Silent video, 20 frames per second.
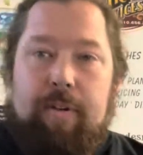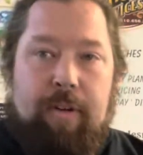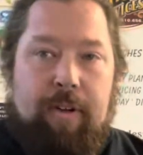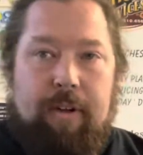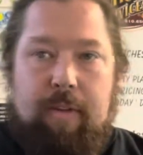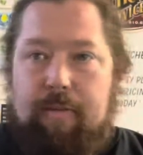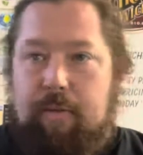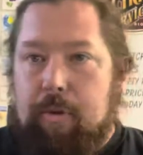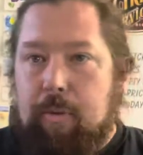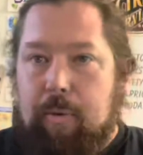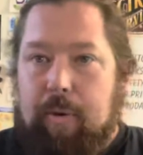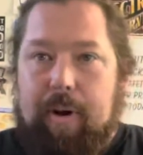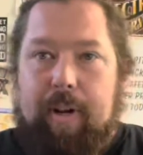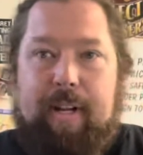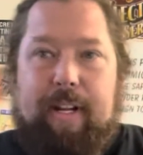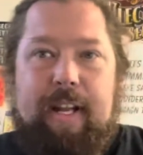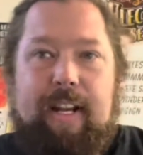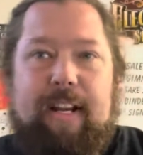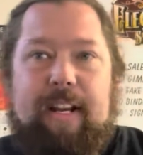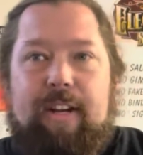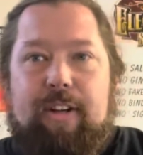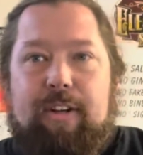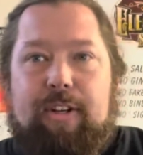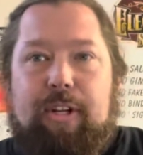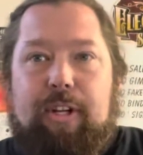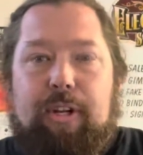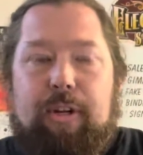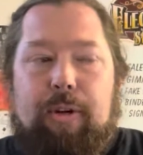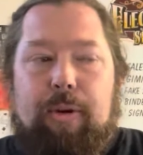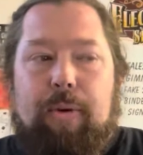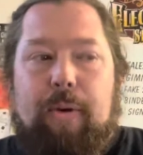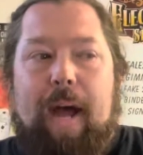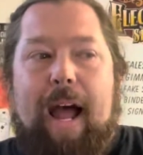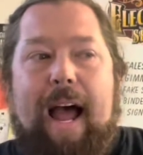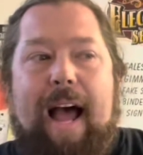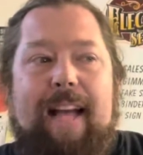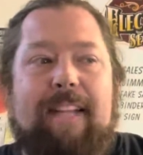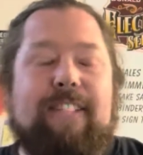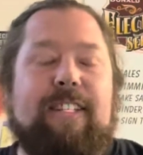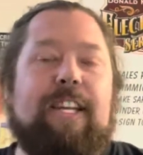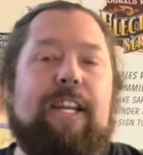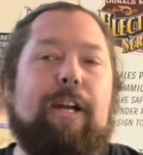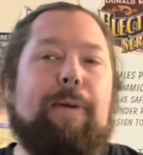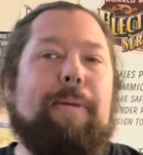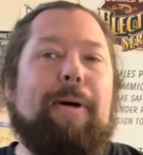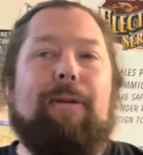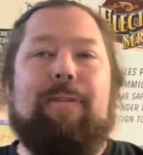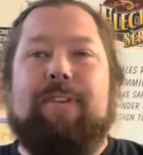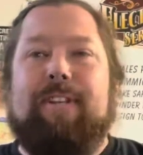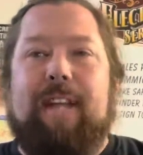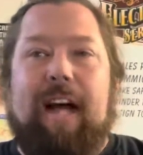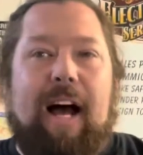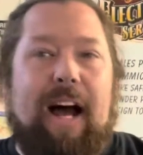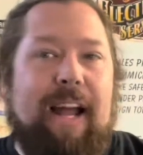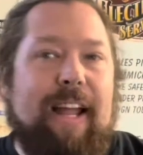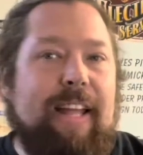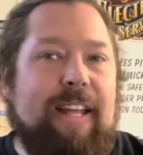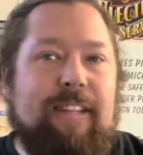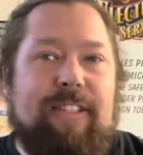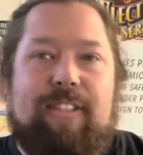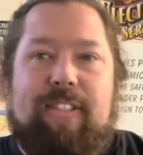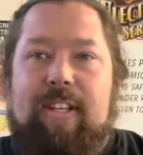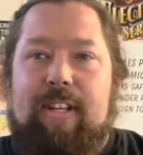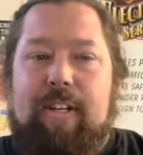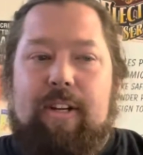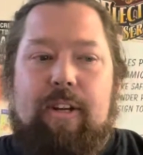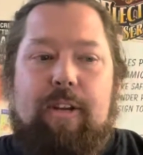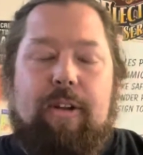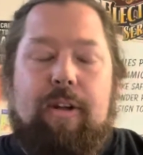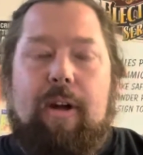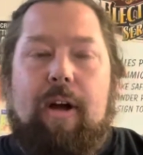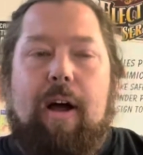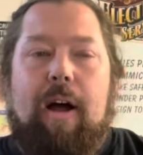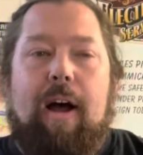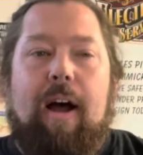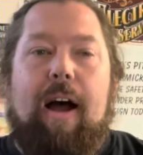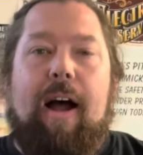if you want to get into asking about diets and uh,